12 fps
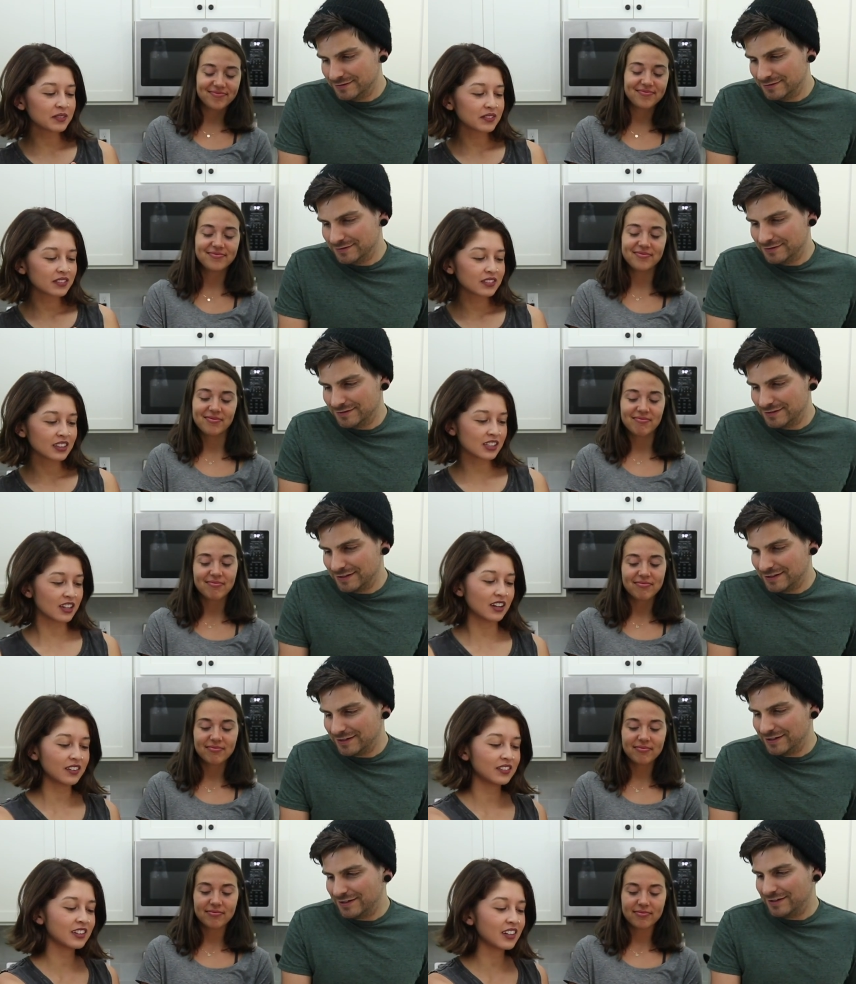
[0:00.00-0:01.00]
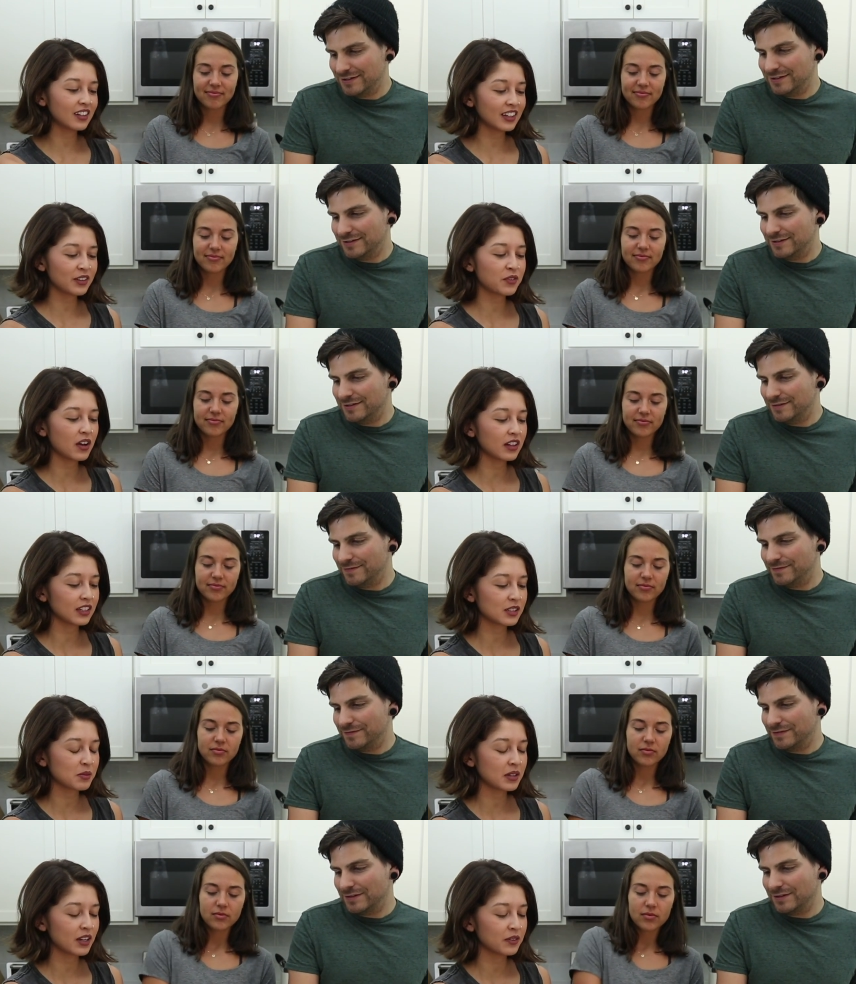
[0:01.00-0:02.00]
Speaker 1: them. Let's go. They're all like falling, so
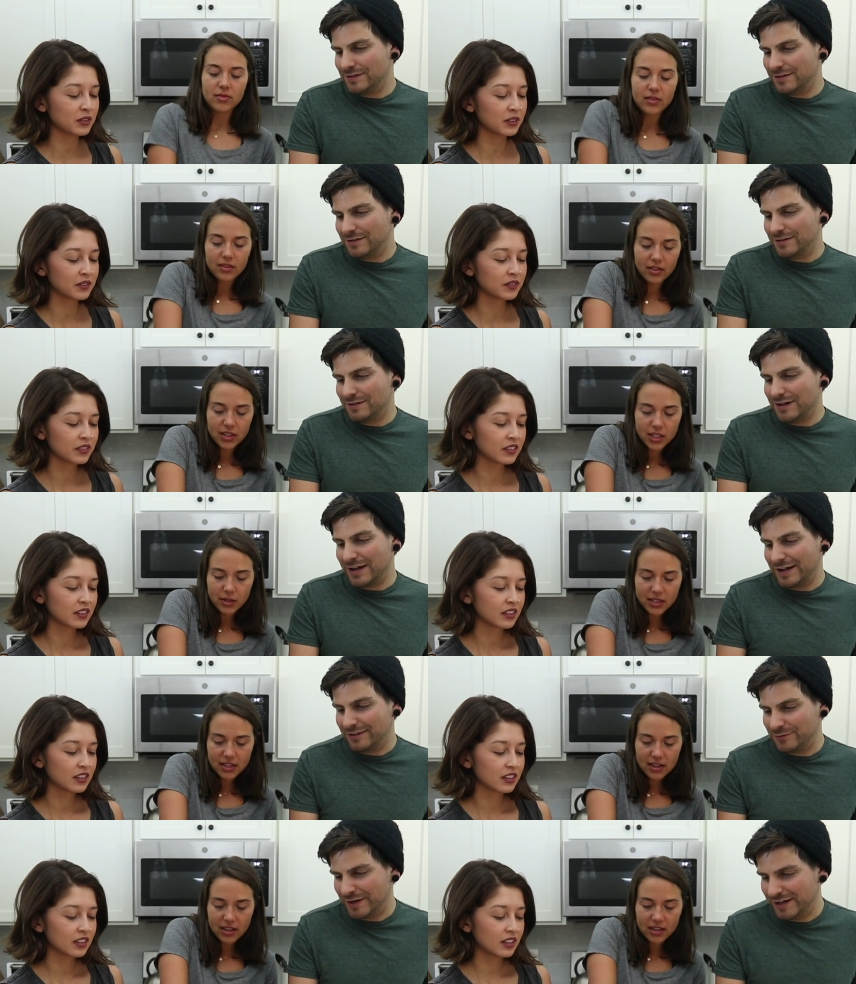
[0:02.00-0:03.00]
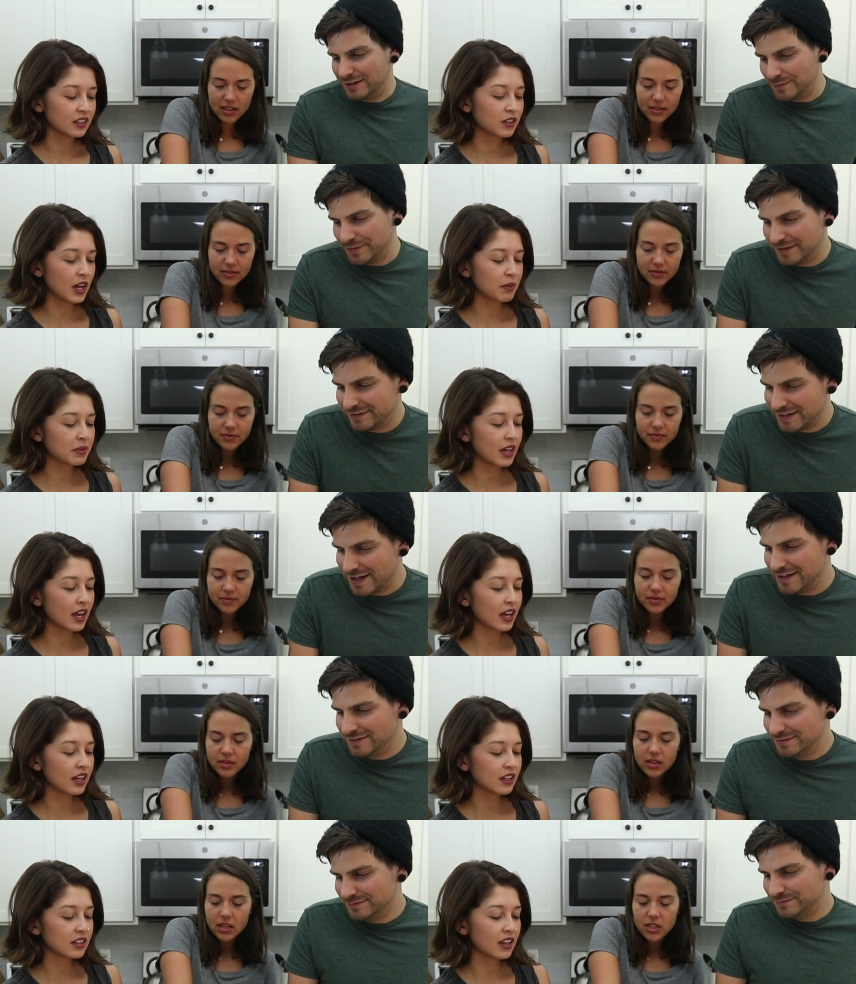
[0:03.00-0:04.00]
be careful. So do I get the grab
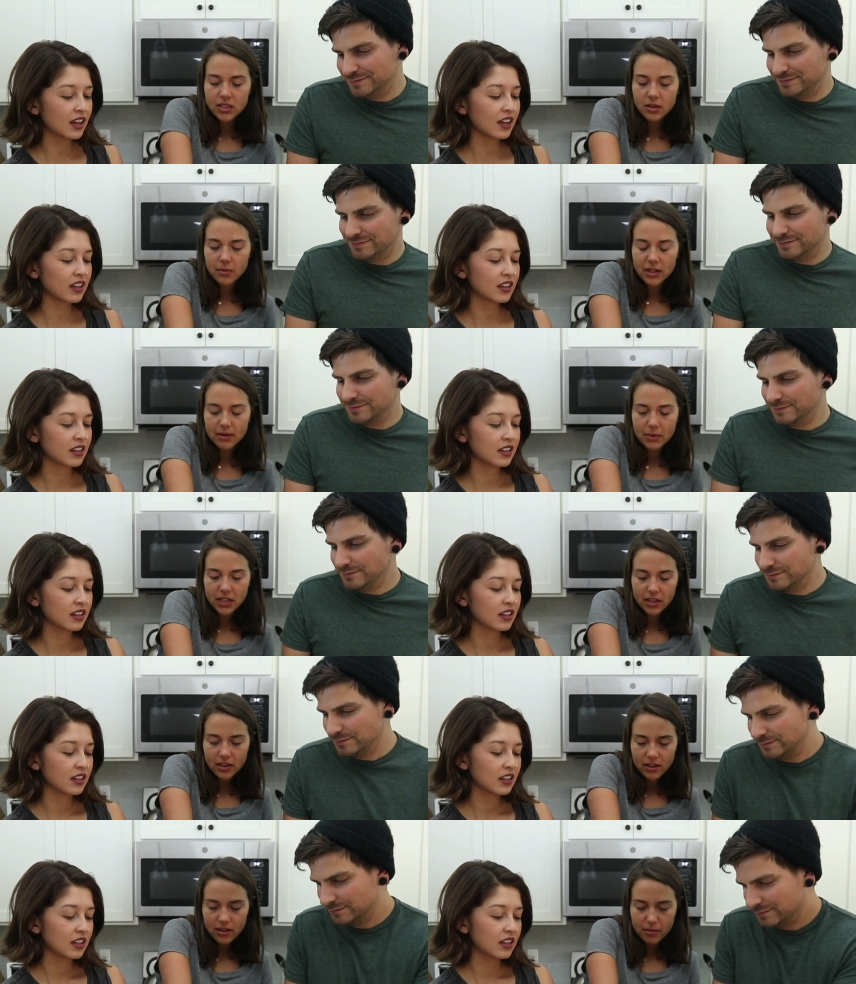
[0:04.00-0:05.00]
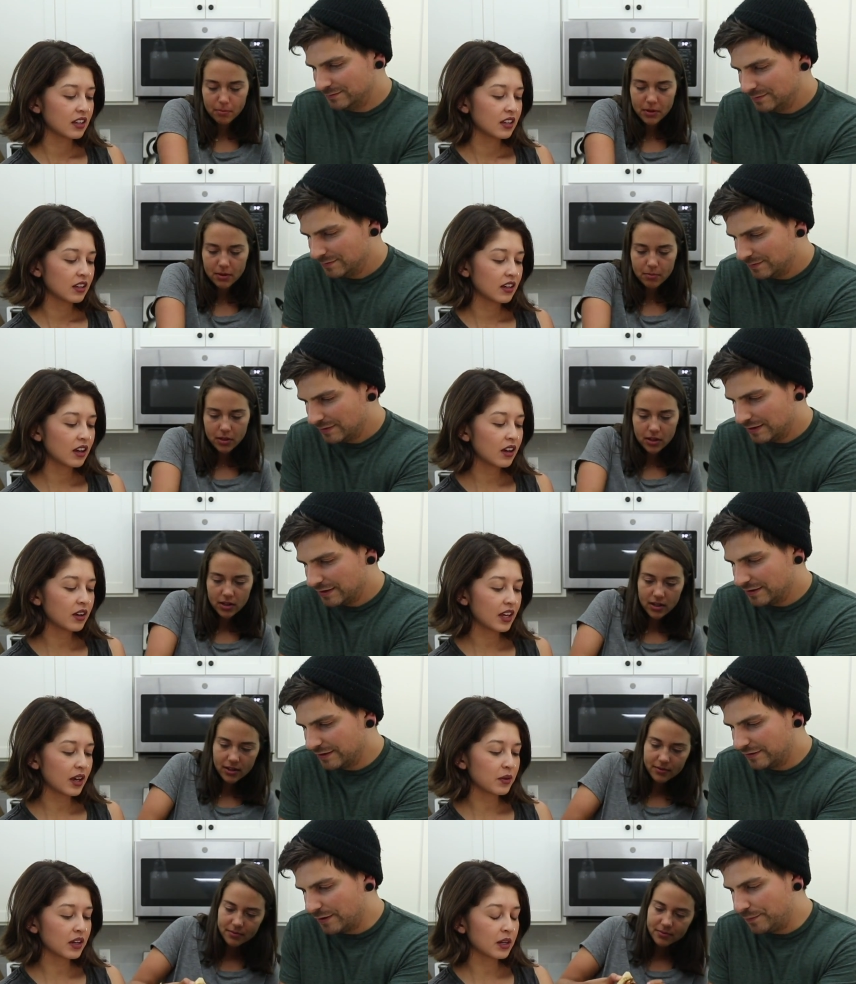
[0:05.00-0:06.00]
that? Yeah. So
Speaker 2: what am I eating? A beet
Speaker 1: burger? Oh,
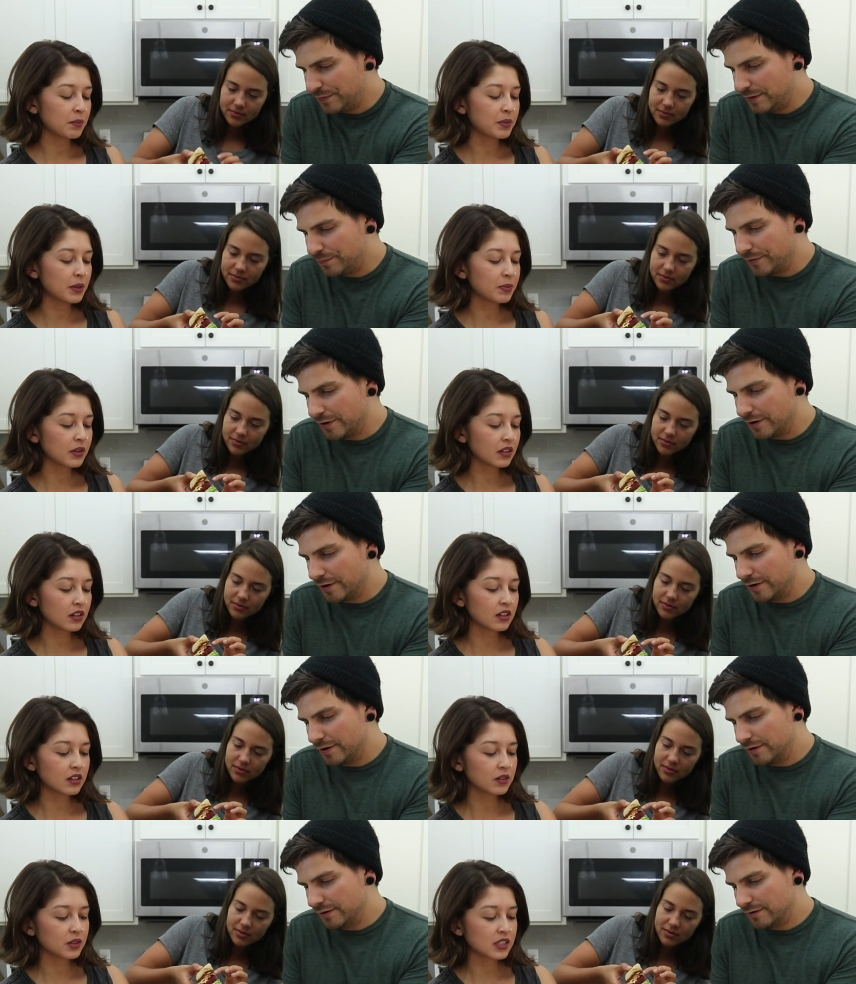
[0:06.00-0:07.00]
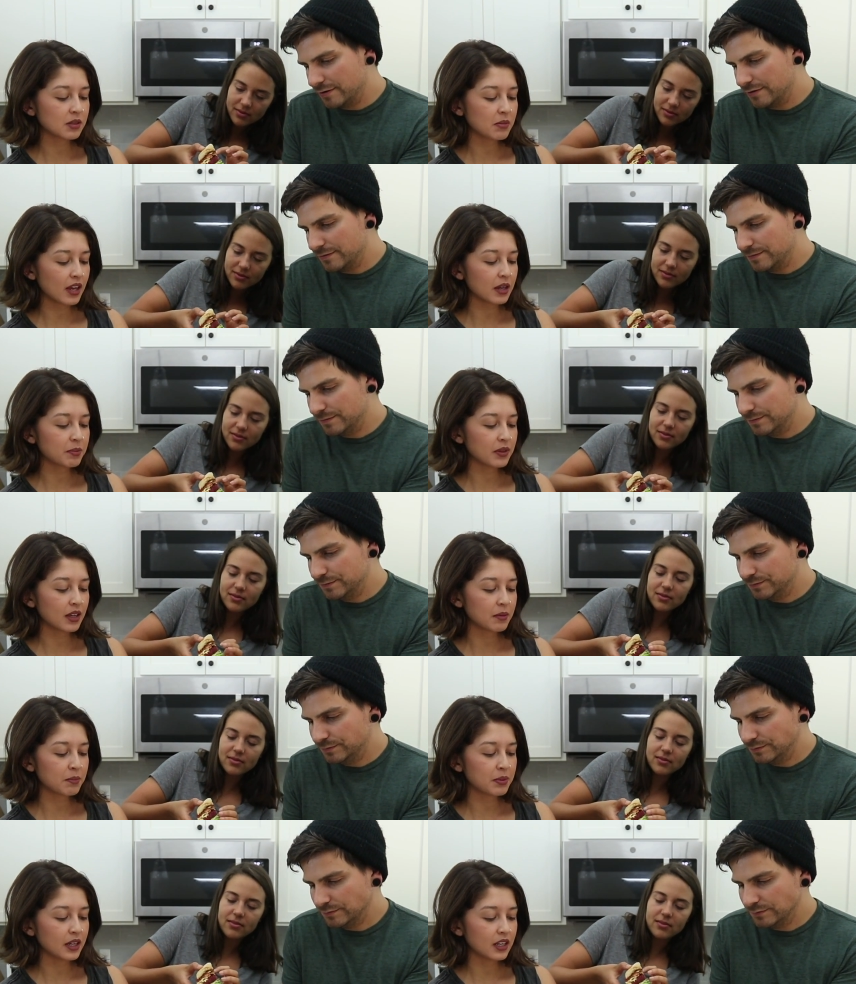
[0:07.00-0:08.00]
yeah. So we got a beet burger with some
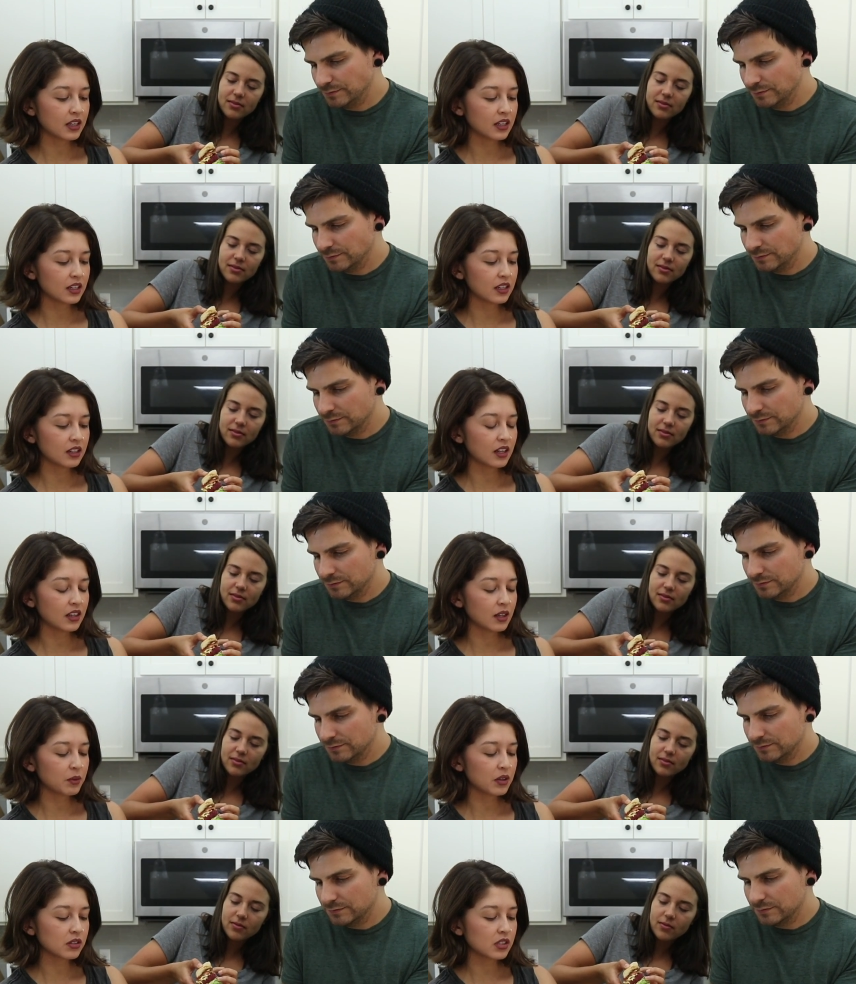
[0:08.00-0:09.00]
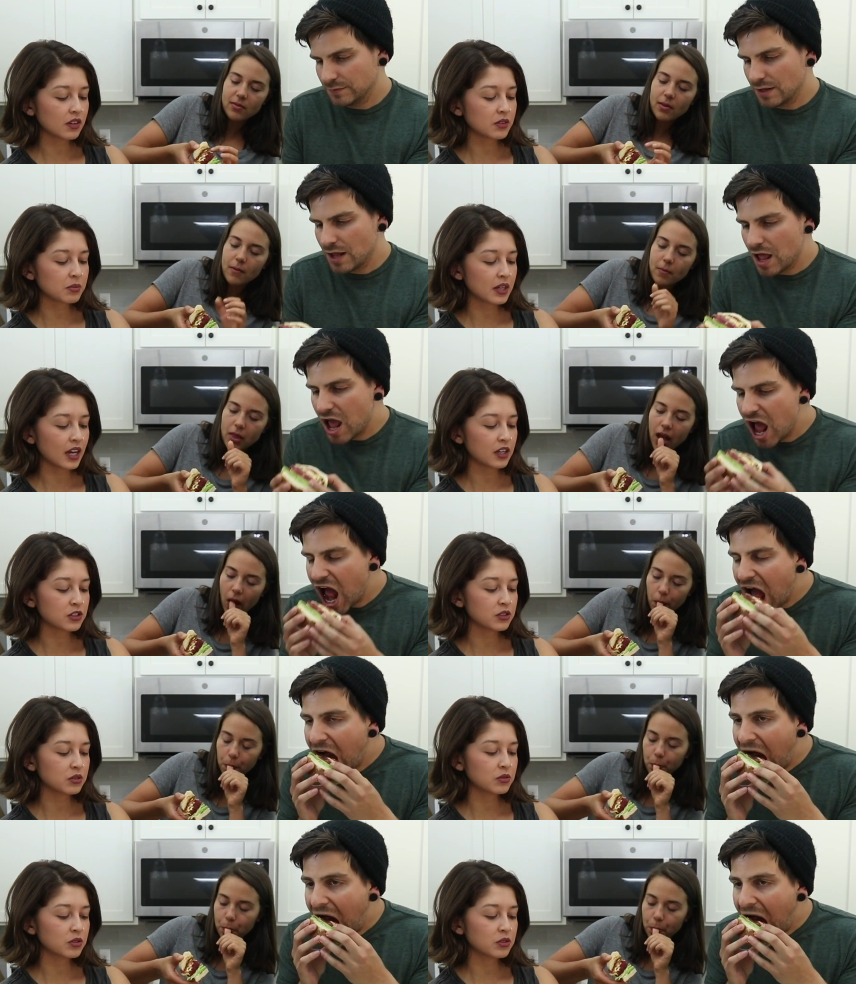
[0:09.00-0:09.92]
eggplant bacon, and then we also have some cashew